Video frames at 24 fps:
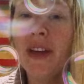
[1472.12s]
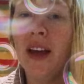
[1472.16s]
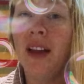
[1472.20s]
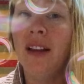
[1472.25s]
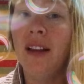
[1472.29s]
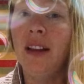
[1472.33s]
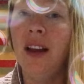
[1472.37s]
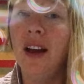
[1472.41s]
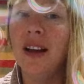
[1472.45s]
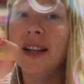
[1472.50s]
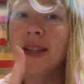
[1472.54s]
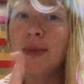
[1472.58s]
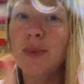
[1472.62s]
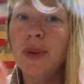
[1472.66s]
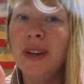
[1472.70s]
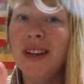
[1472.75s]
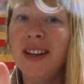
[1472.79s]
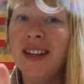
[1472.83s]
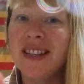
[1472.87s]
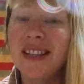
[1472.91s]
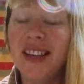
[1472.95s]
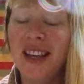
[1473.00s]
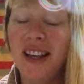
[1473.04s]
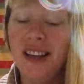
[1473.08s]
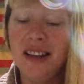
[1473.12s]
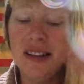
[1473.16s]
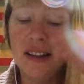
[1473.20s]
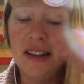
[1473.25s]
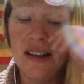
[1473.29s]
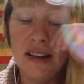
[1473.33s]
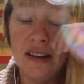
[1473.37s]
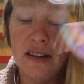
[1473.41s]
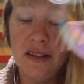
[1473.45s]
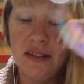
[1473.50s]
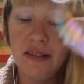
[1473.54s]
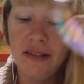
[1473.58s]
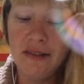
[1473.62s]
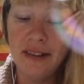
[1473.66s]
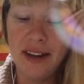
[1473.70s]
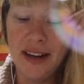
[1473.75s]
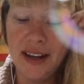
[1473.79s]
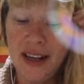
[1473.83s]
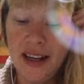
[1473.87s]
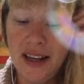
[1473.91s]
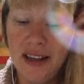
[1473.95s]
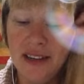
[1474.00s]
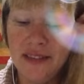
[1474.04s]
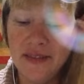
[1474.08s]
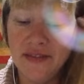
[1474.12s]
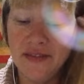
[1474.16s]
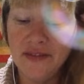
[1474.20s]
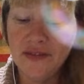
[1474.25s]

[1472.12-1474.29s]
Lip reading: that last one I said? Ready?